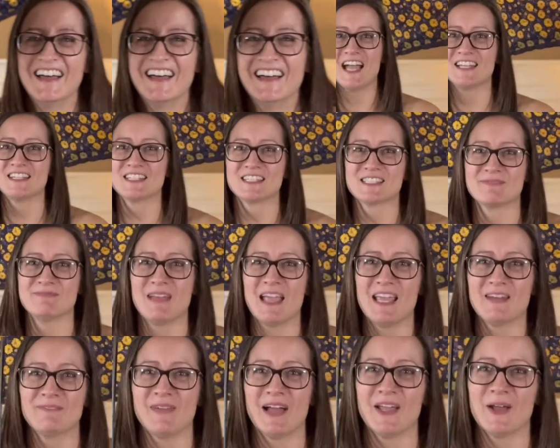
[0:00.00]
I just
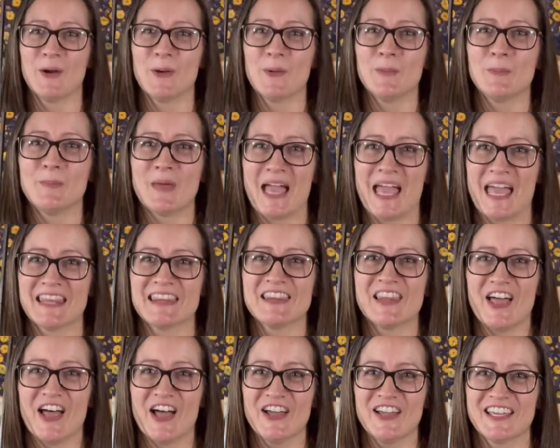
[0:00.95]
made my own bad
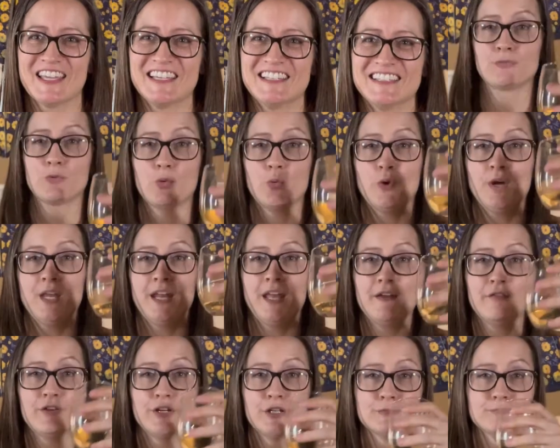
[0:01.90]
luck.
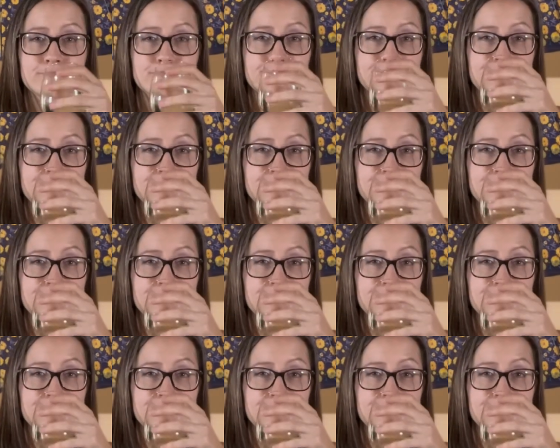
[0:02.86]
Whatever.